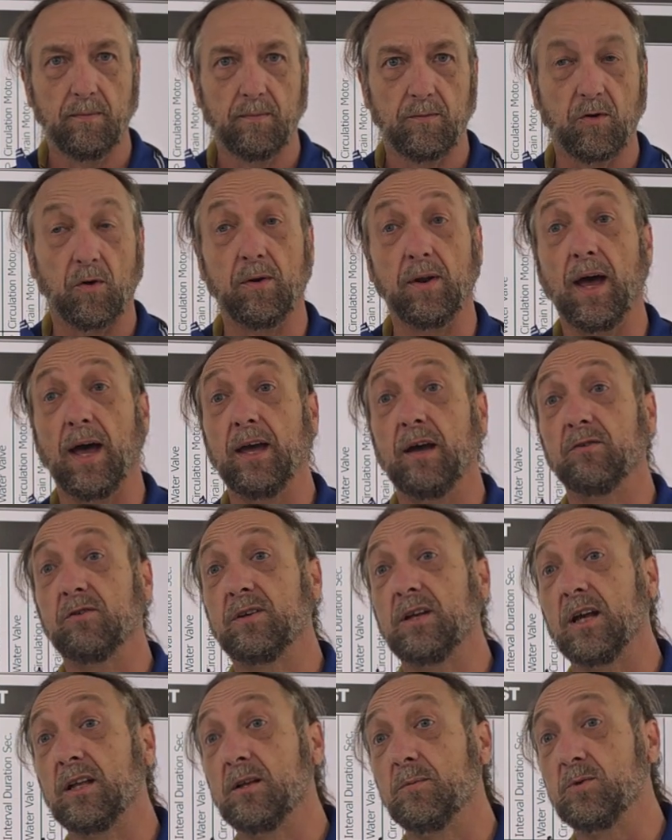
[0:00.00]
So now you have to
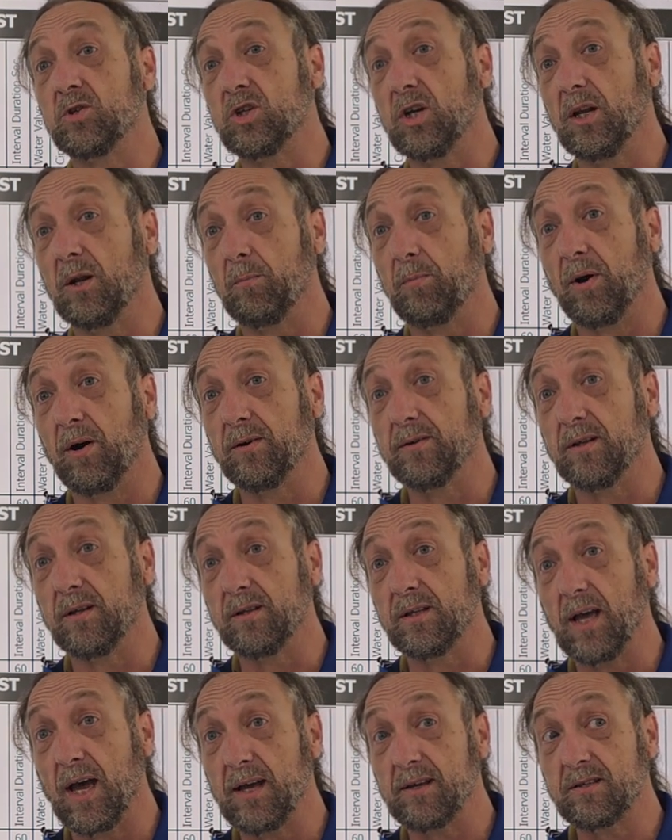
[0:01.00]
take the machine apart to
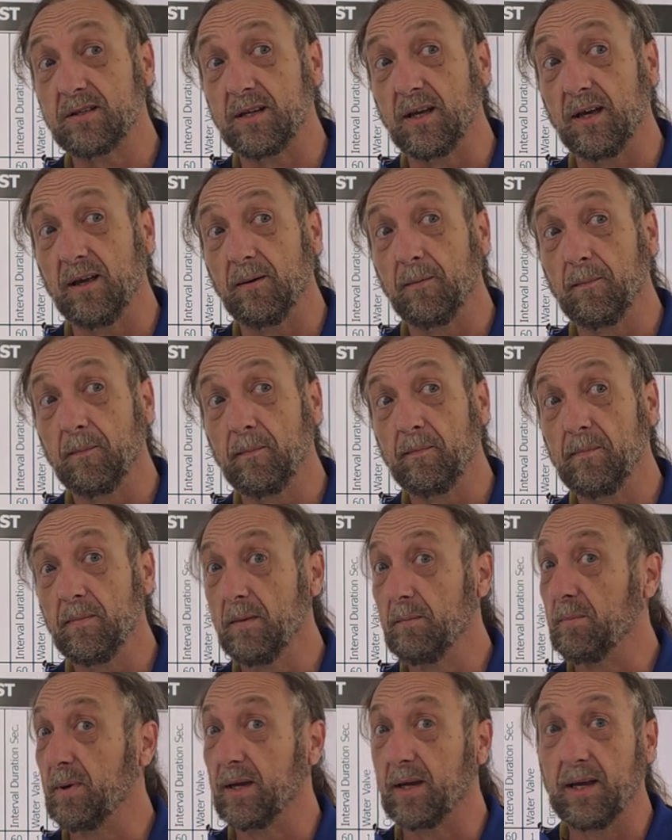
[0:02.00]
test it,
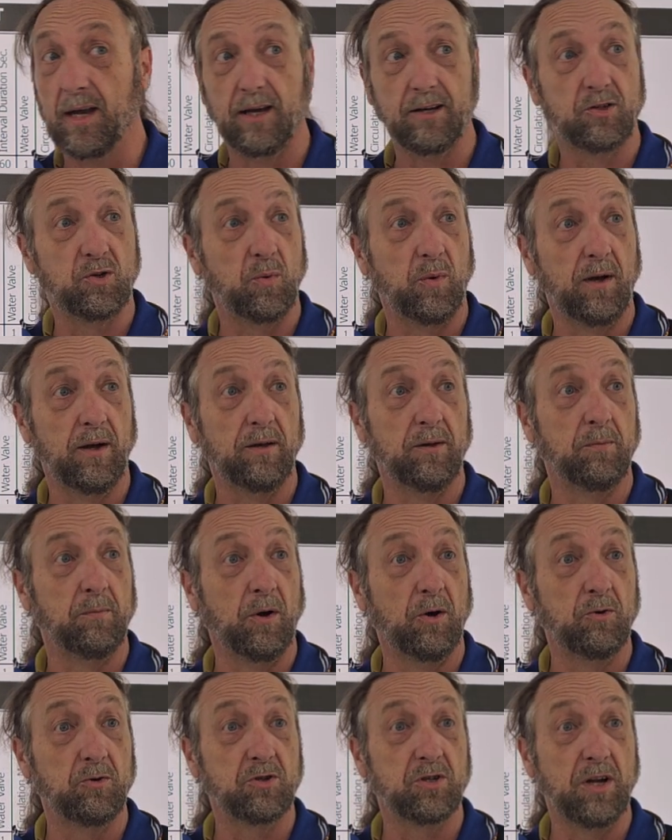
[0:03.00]
but guess what? The
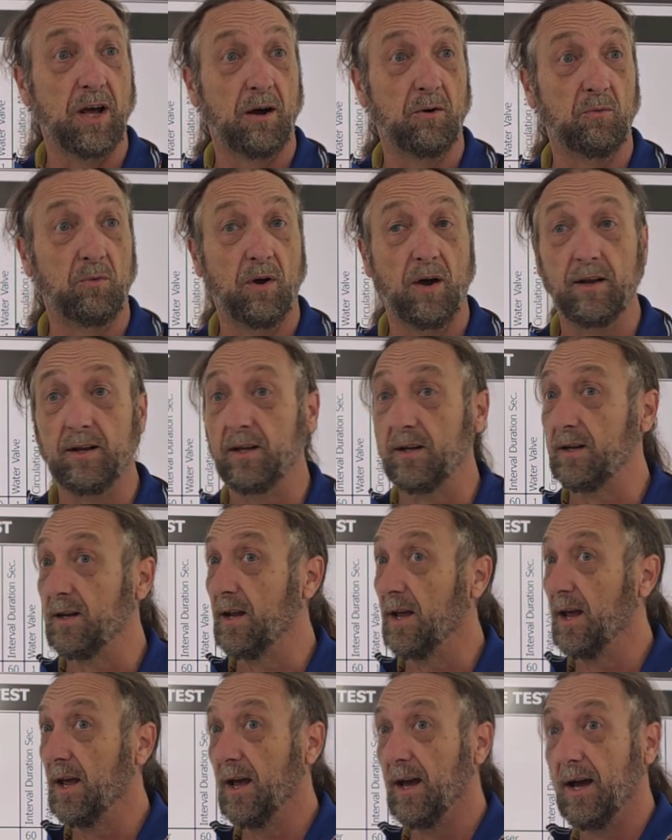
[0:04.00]
motor's not running.
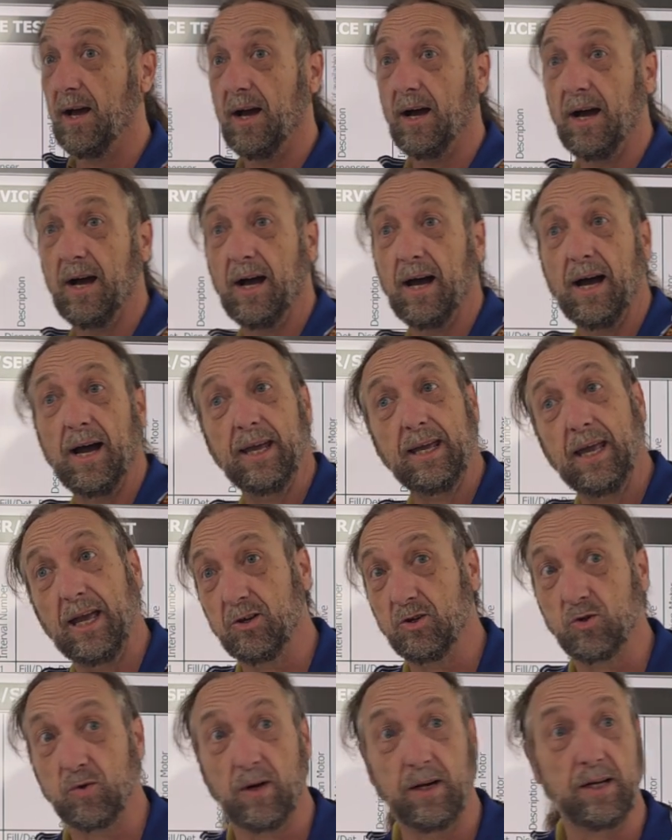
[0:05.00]
I
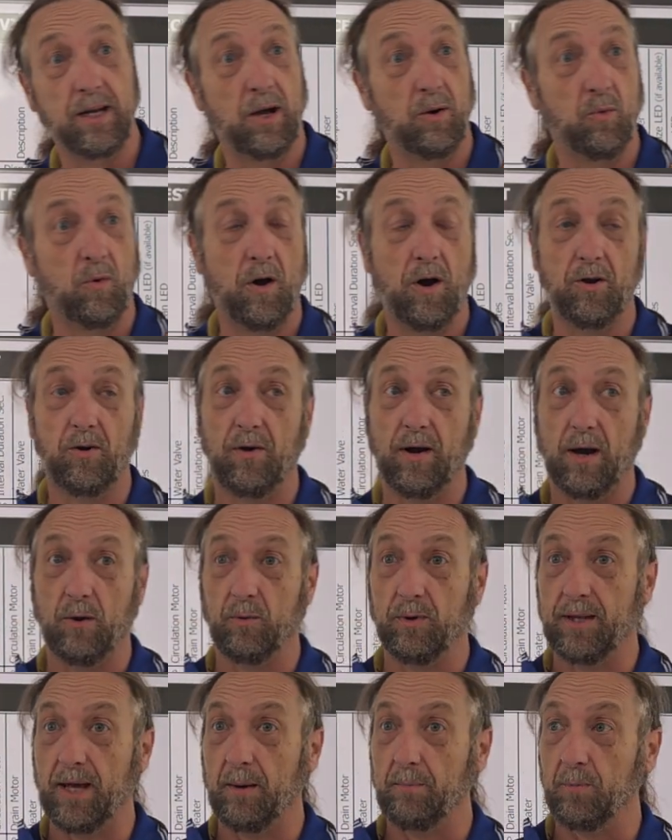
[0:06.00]
can't drain that water out
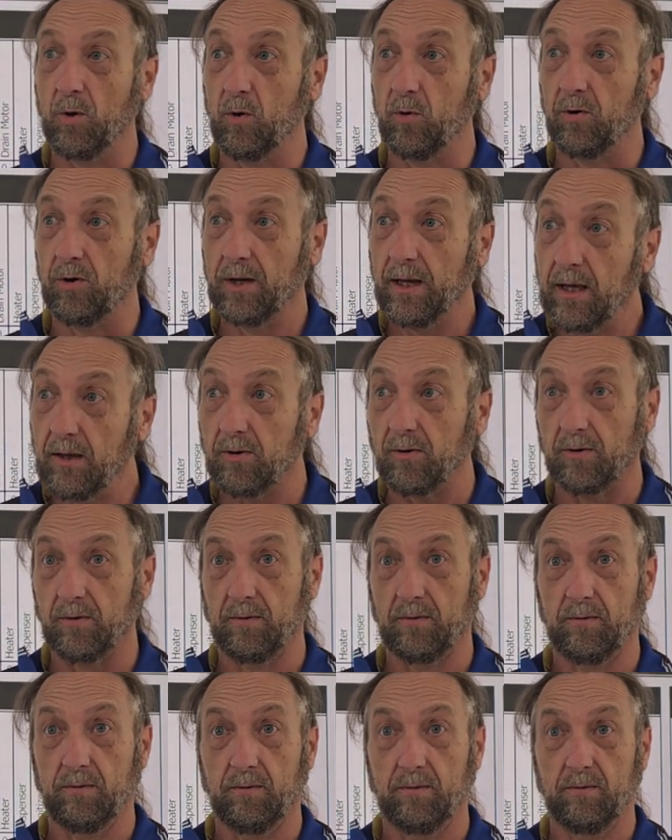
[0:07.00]
with that motor either.
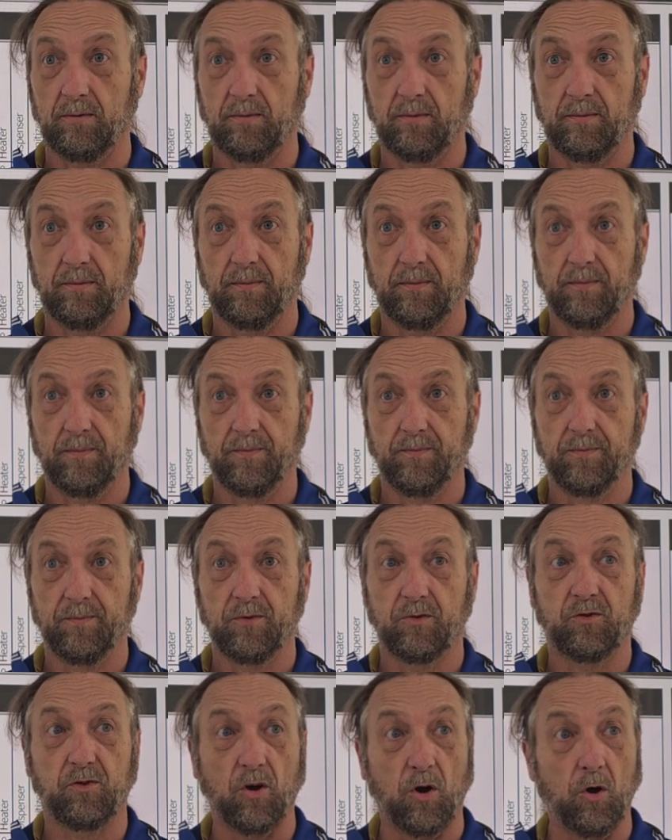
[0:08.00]

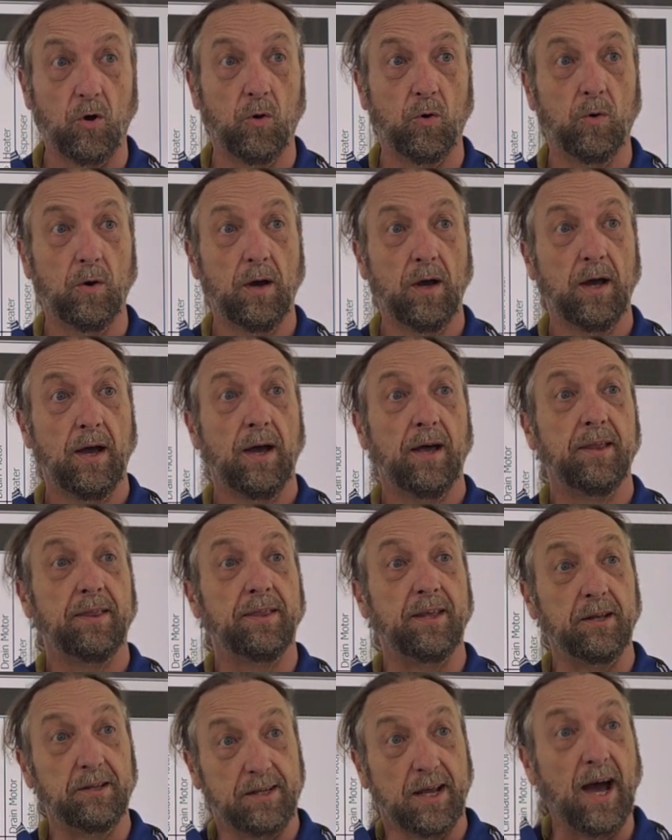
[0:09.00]
So
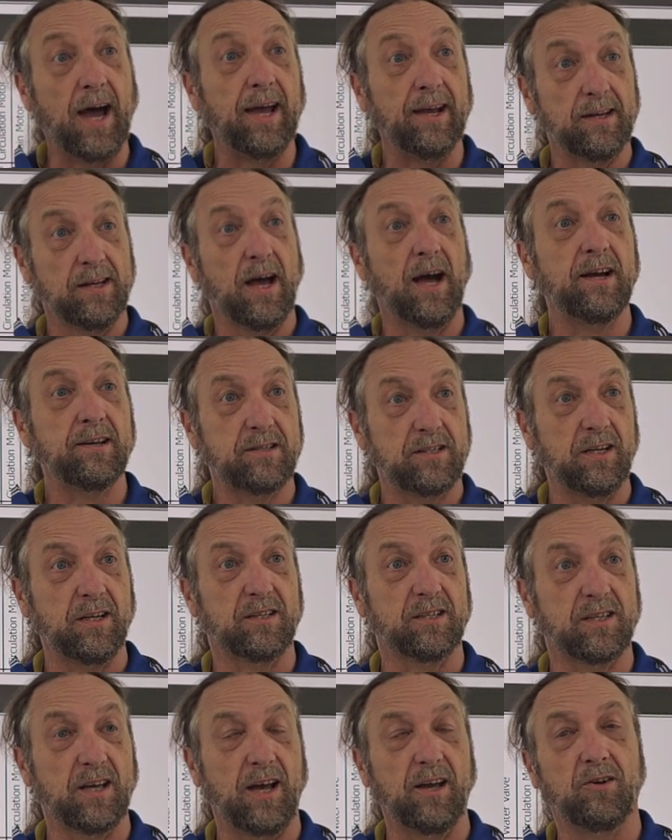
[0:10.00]
the diagnostic
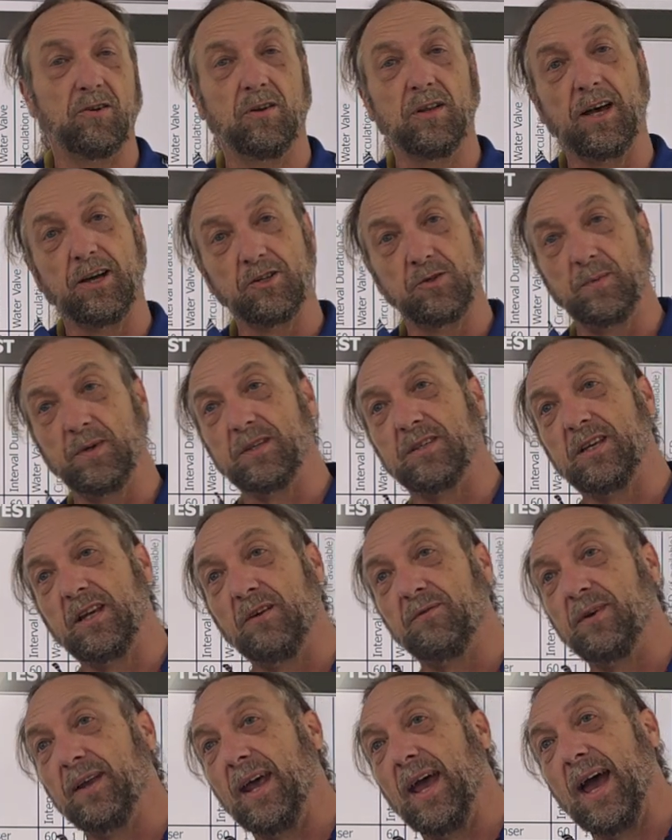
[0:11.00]
cycle allows me to see
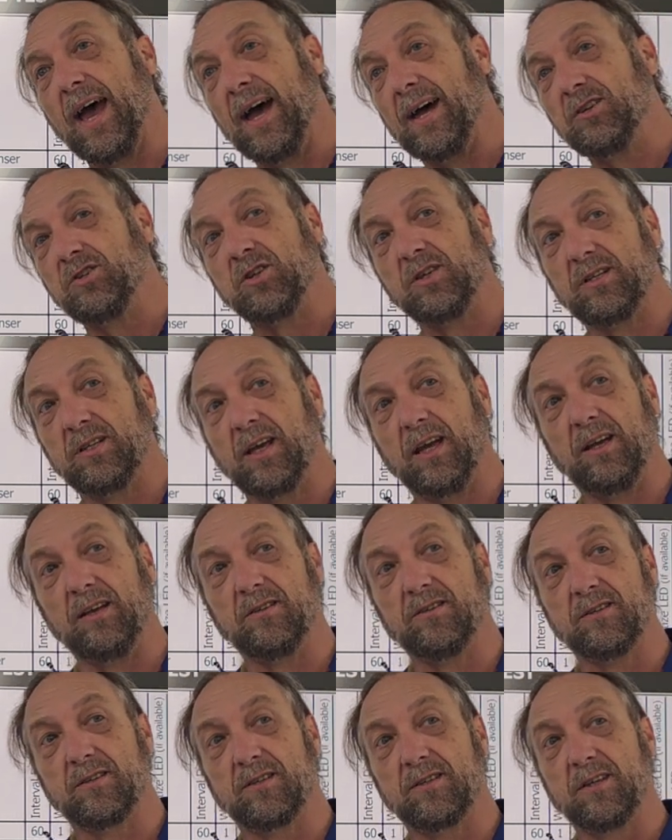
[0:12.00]
if it
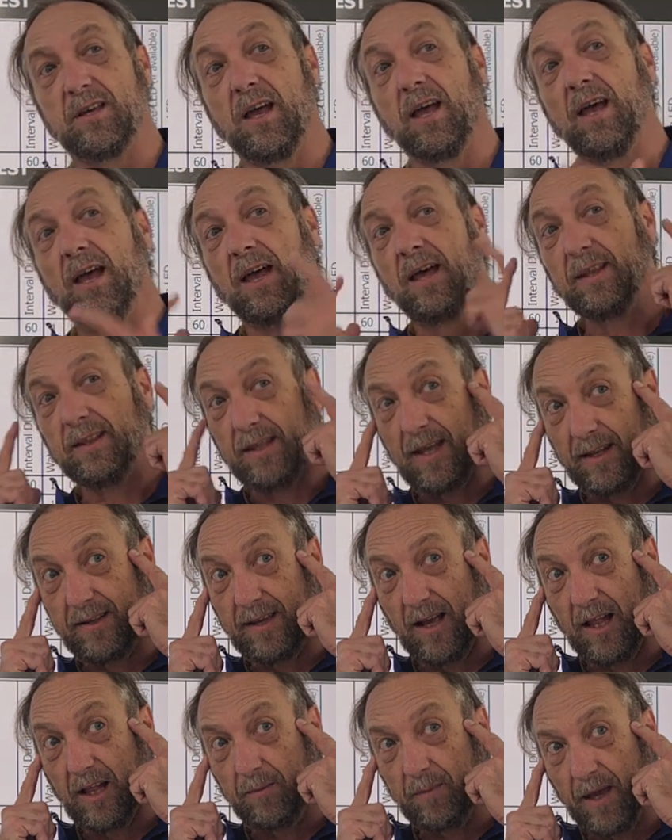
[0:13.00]
agitates that
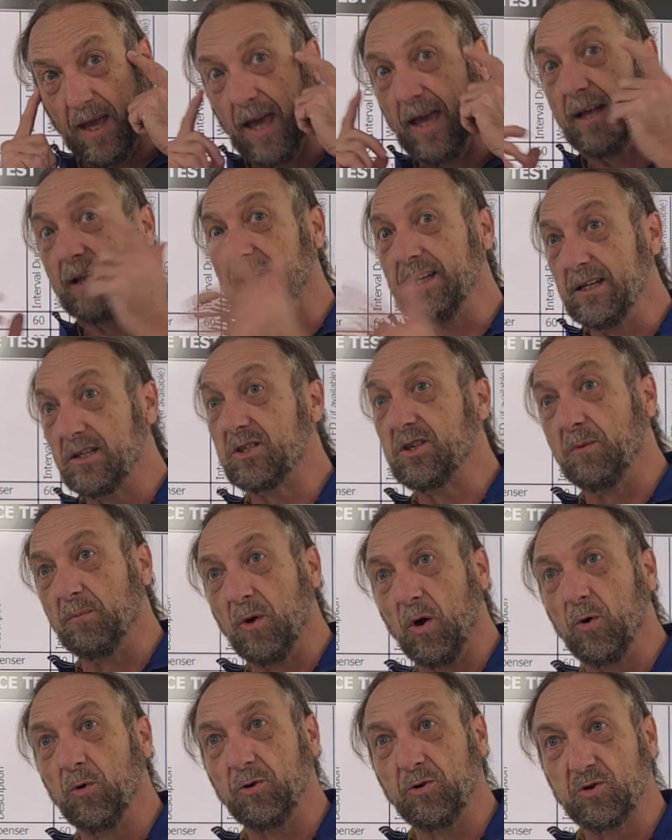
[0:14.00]
telling me, hey, at least the
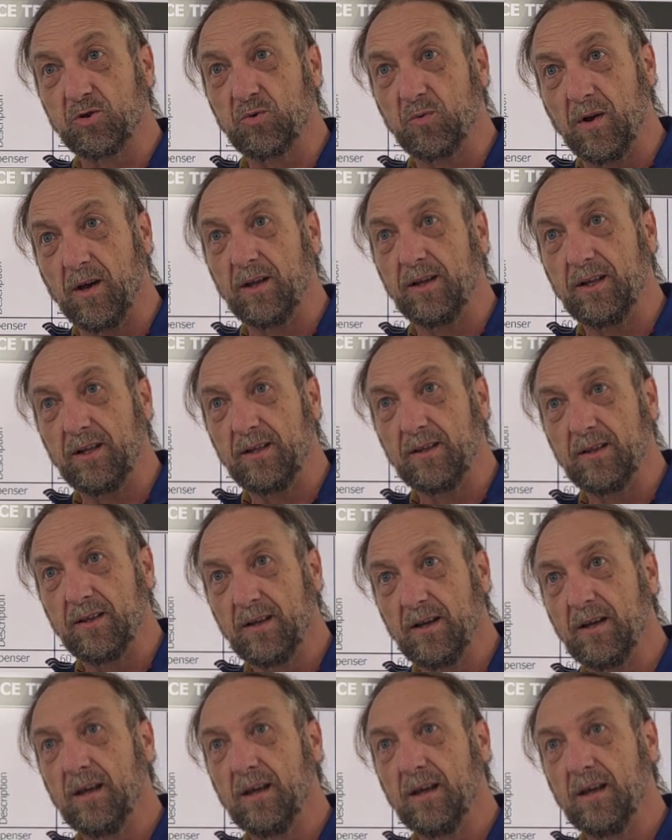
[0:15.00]
motor's running,